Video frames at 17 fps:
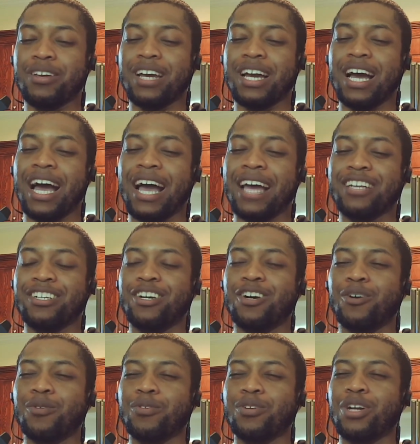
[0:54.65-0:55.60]
I
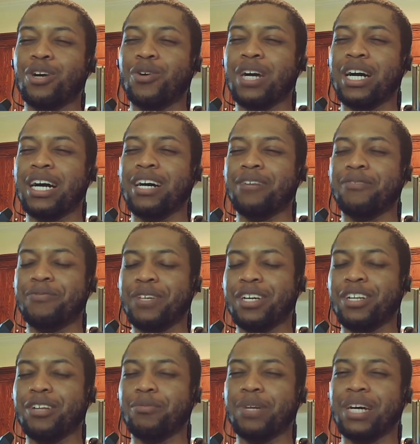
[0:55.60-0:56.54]
don't know how I
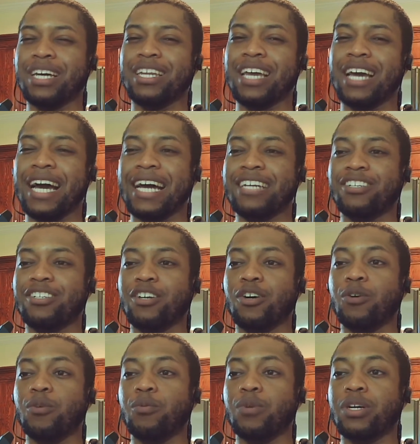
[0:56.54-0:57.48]
feel about that. I
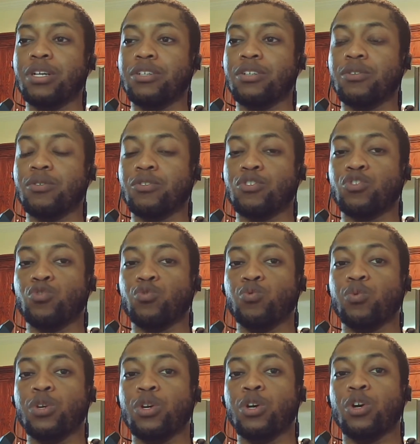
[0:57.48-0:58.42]
don't want them
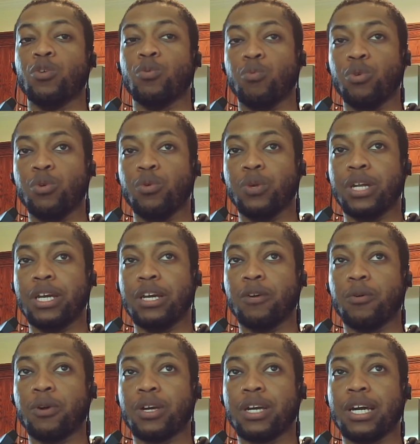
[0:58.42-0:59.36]
to ruin
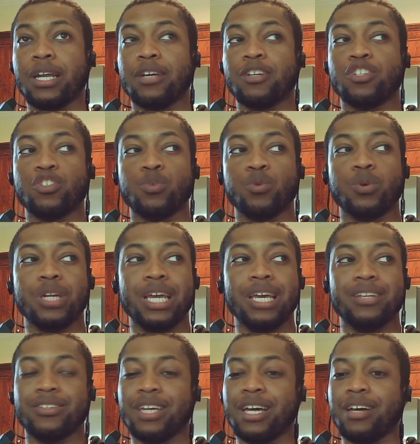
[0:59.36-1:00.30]
it or kind of shorn
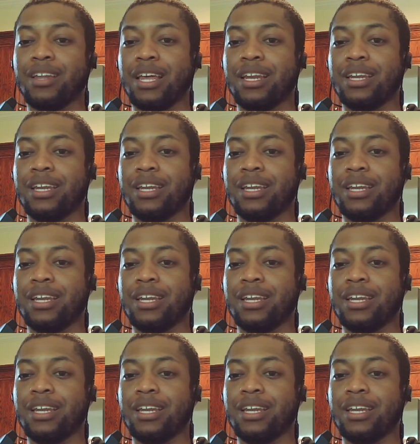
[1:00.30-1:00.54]
things out like they